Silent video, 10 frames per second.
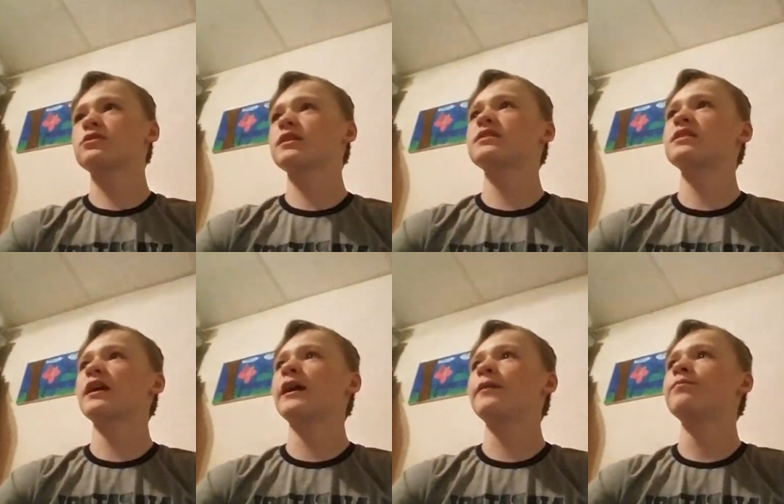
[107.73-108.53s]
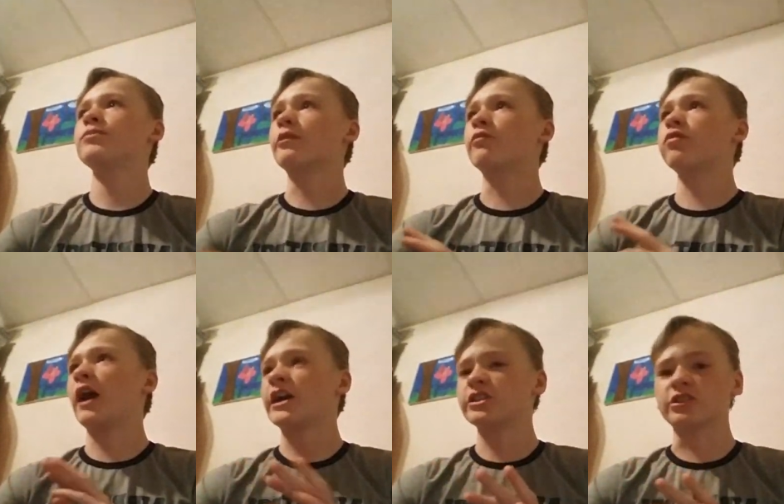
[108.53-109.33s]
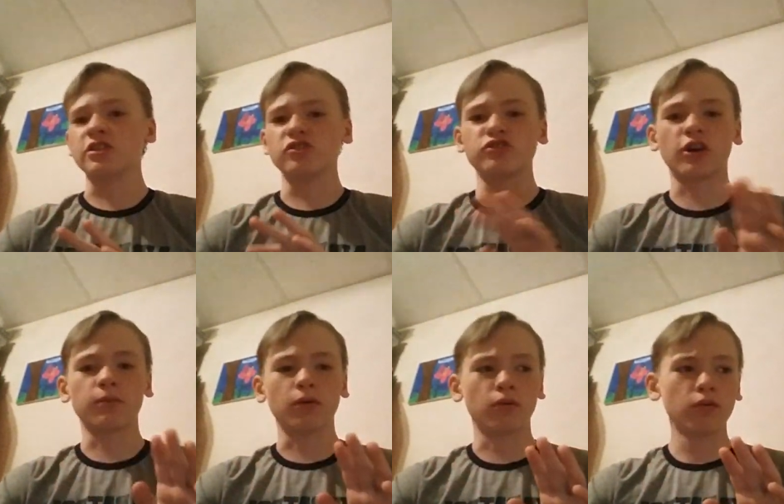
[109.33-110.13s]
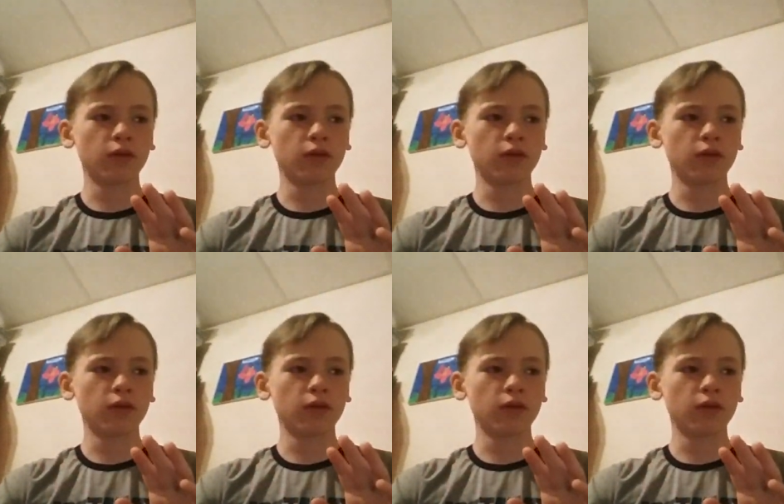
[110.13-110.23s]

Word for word: So let's say the Flash is in trouble